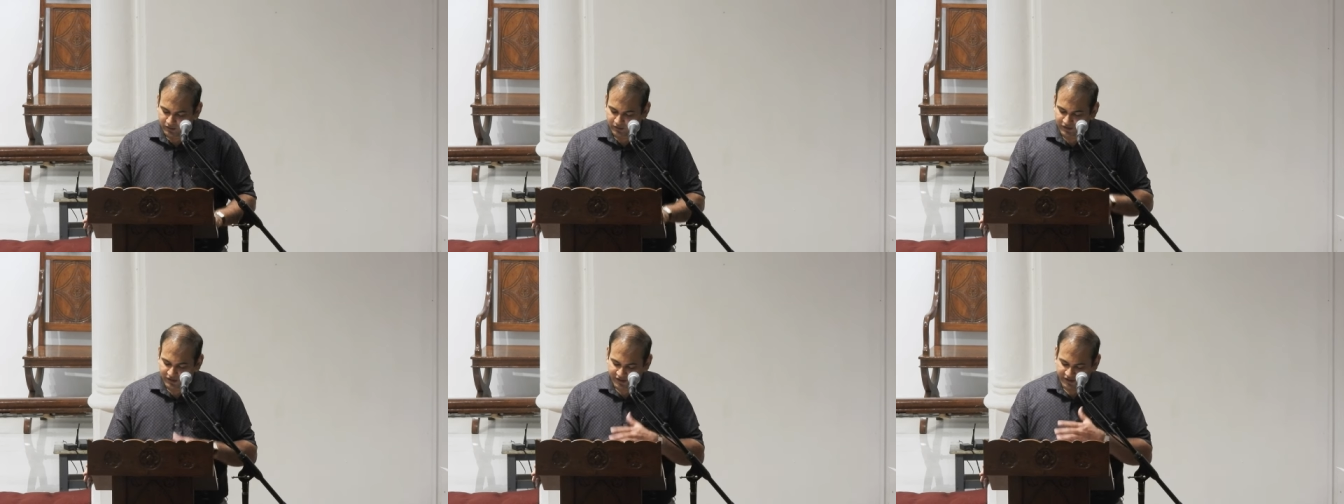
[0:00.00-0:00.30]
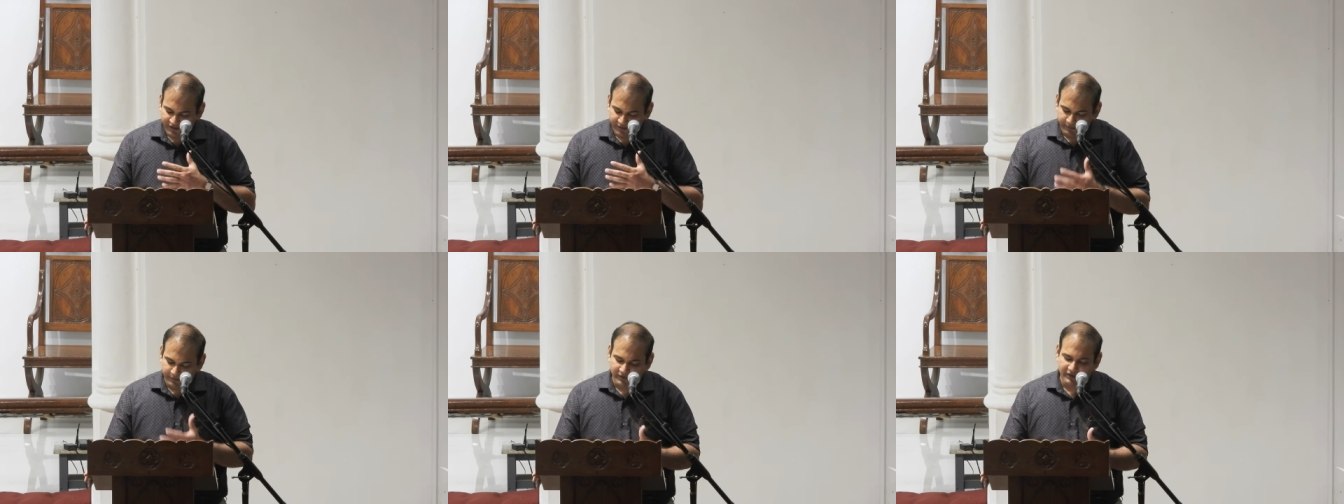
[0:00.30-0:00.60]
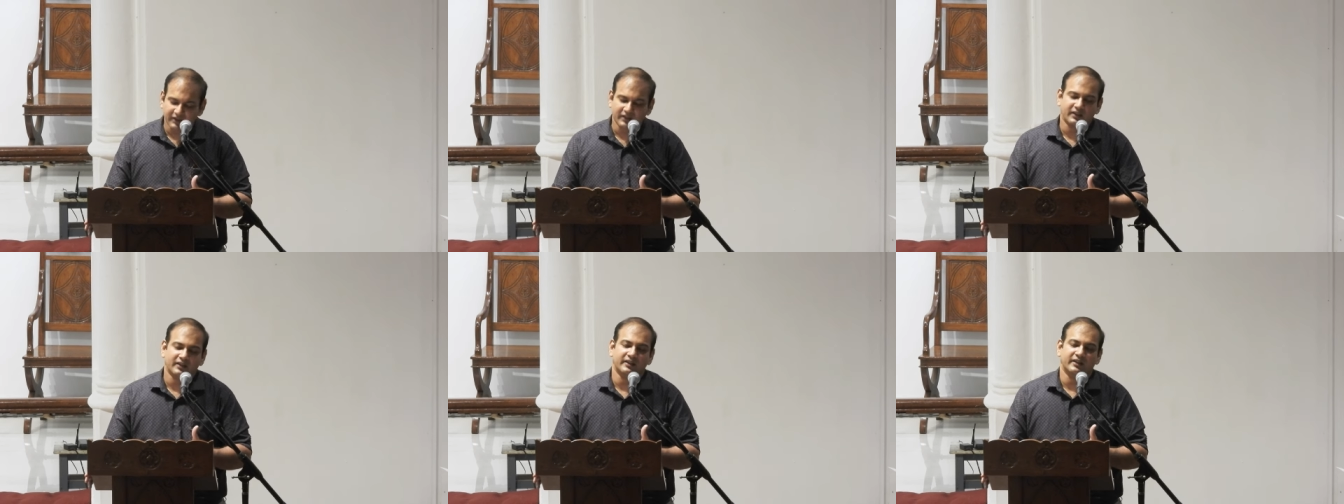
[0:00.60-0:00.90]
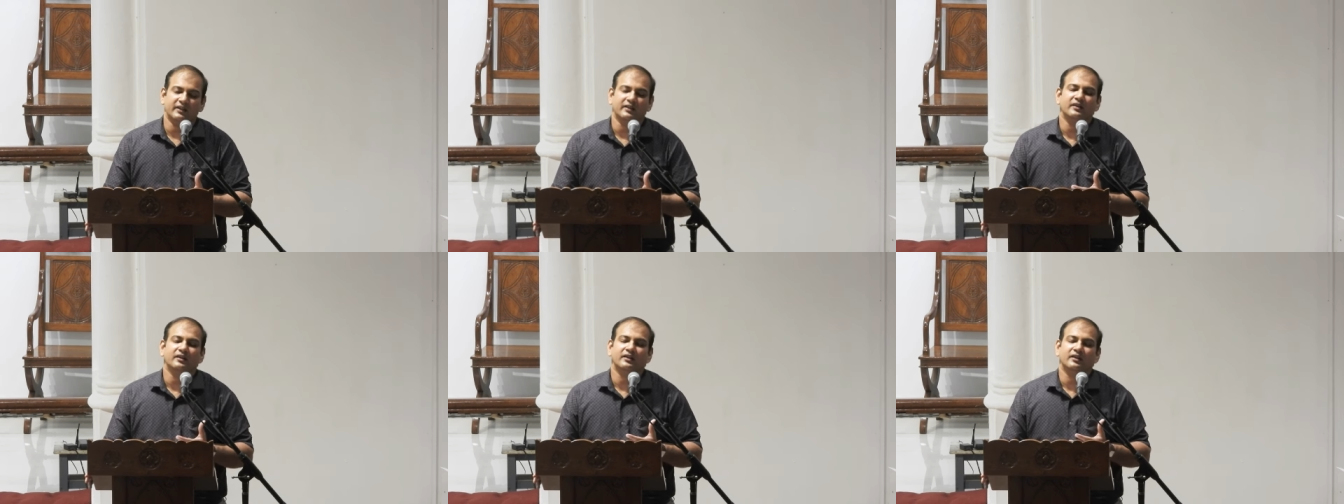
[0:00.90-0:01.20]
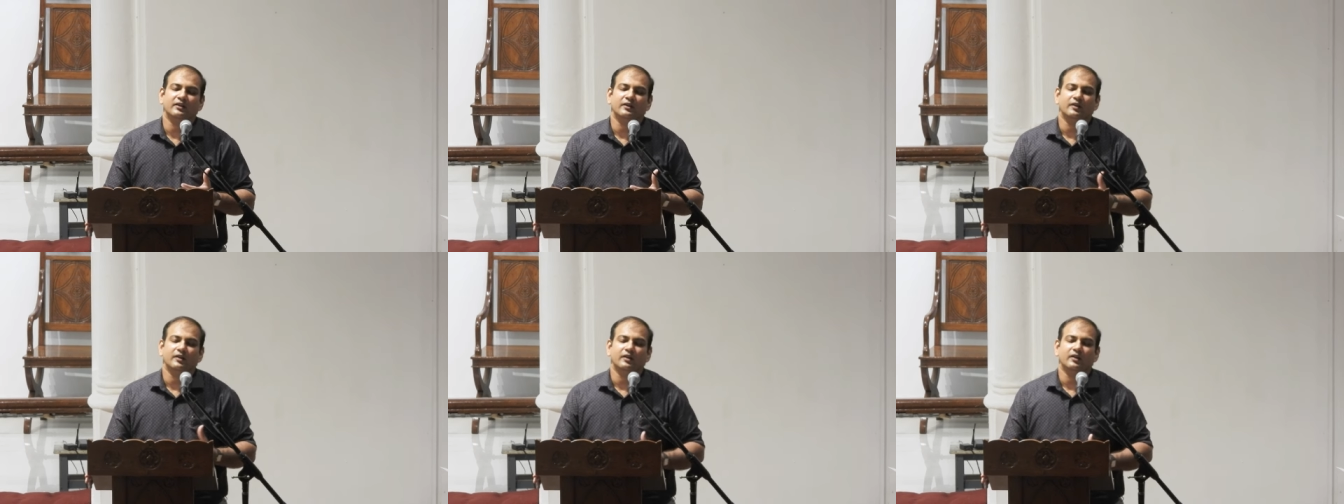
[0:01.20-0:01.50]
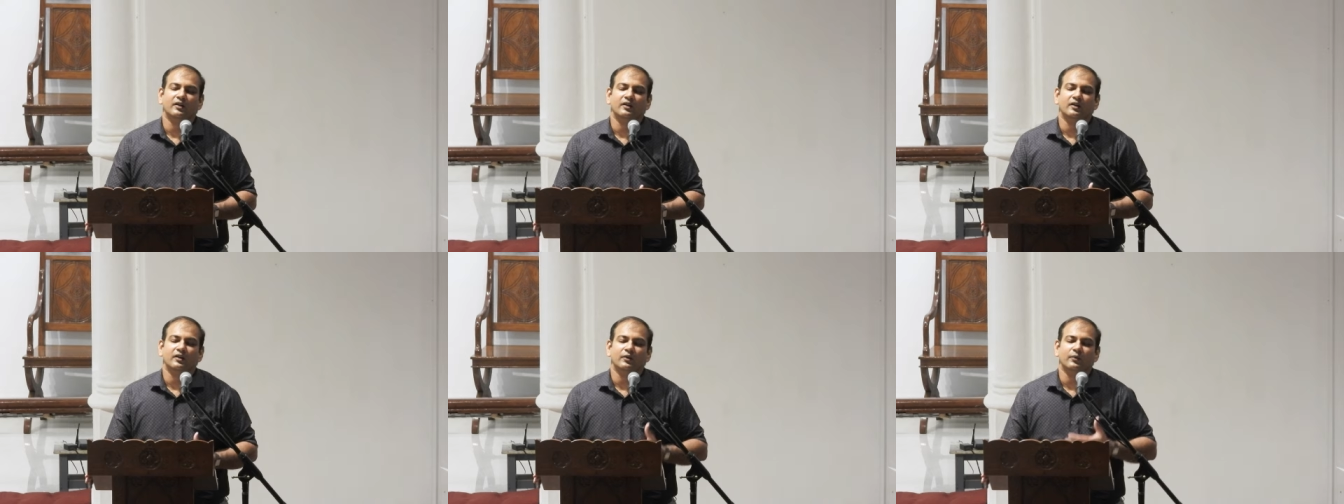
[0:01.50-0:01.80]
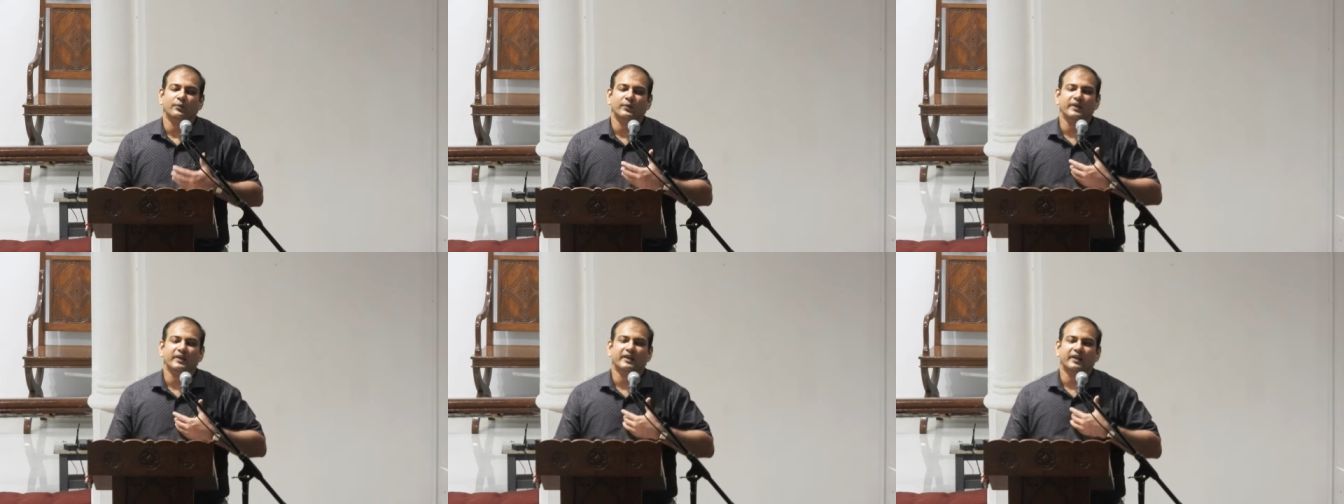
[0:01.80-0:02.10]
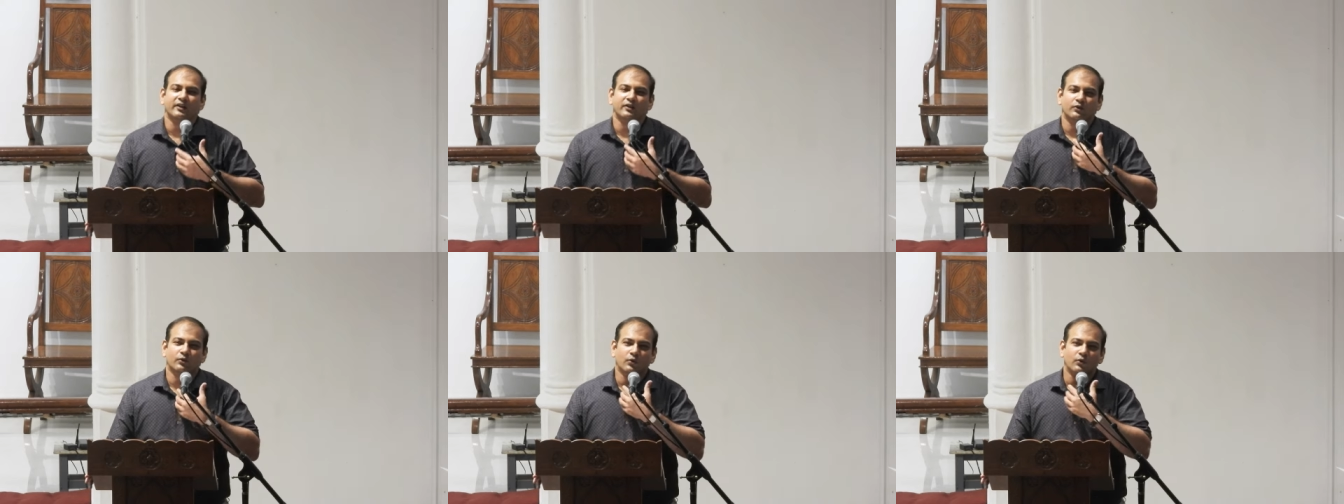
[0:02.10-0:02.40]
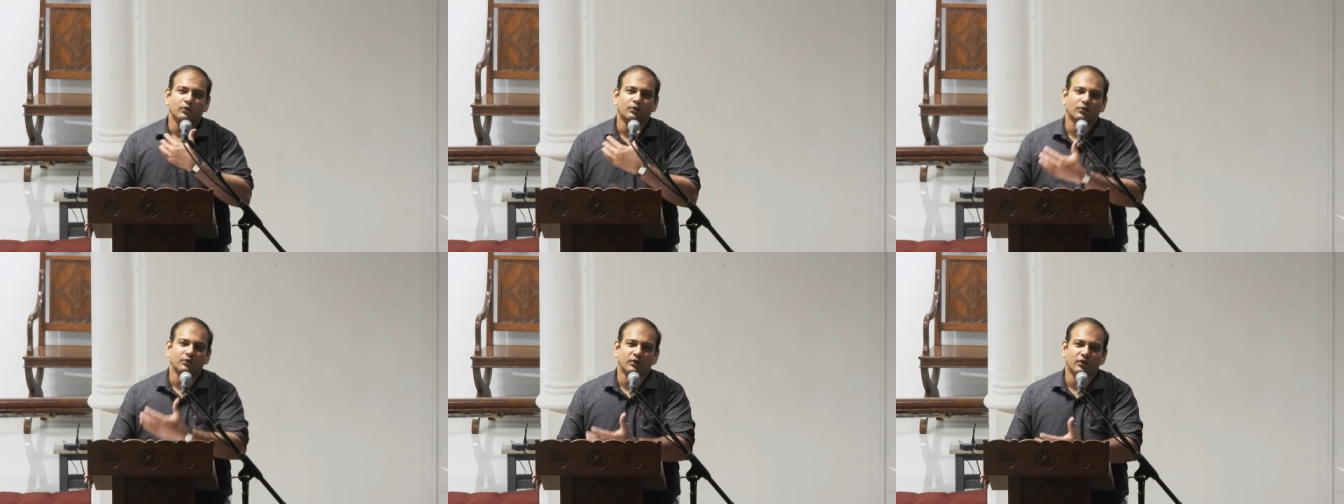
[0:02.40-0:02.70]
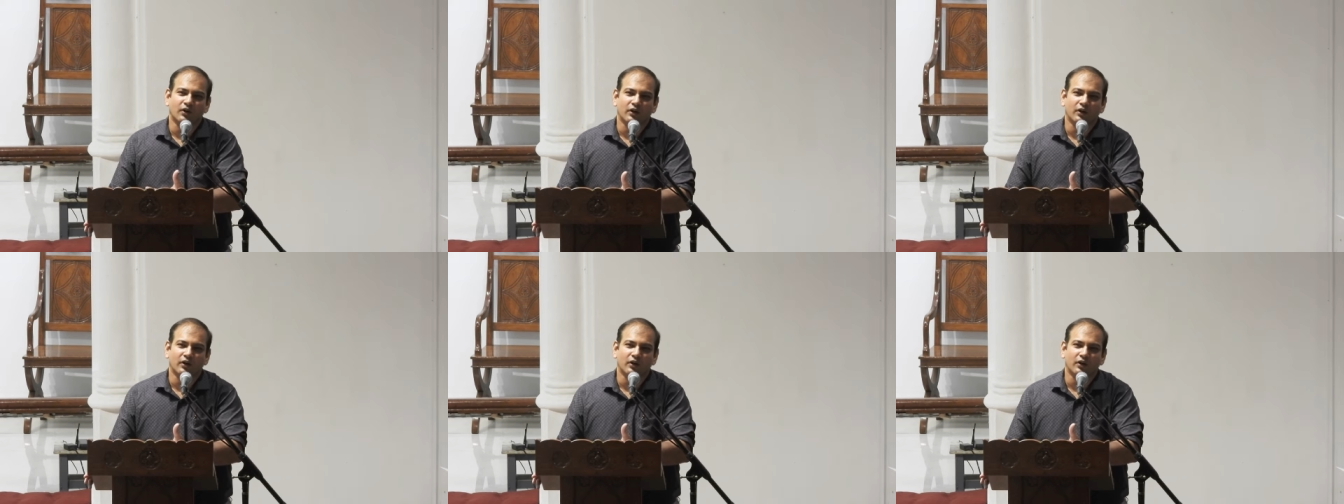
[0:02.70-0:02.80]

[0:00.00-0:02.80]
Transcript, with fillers: So similarly, we can go to